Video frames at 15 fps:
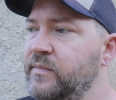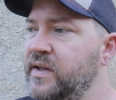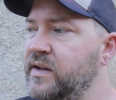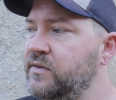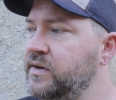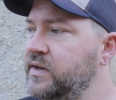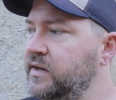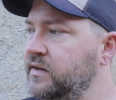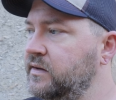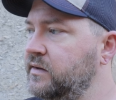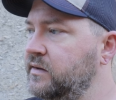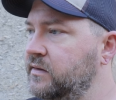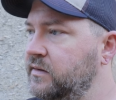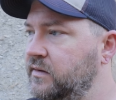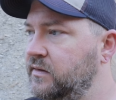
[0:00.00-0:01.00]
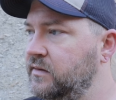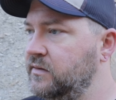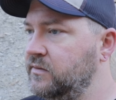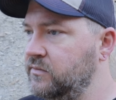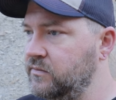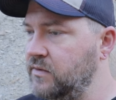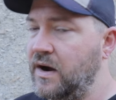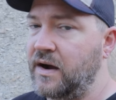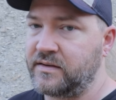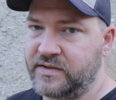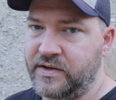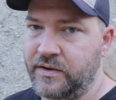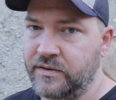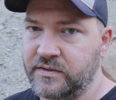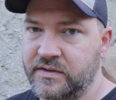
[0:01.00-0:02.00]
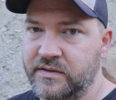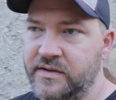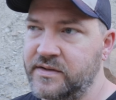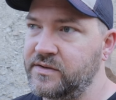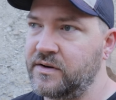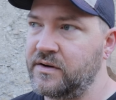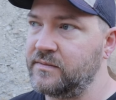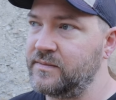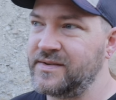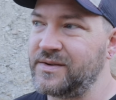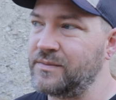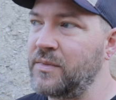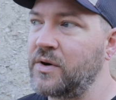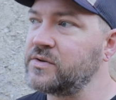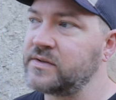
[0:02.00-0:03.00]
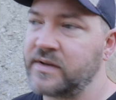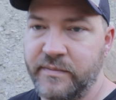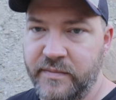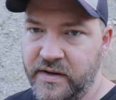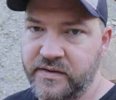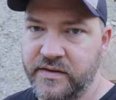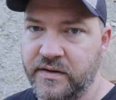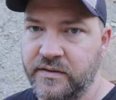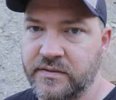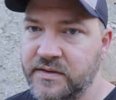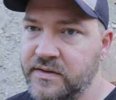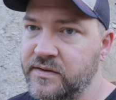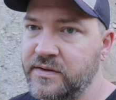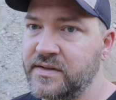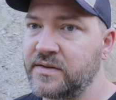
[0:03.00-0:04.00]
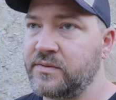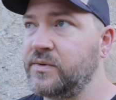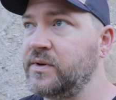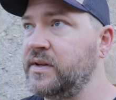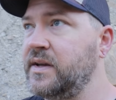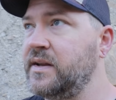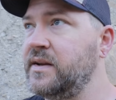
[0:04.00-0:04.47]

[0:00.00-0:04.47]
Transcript: metering rock tones. These are all, these are mostly midtones. There isn't really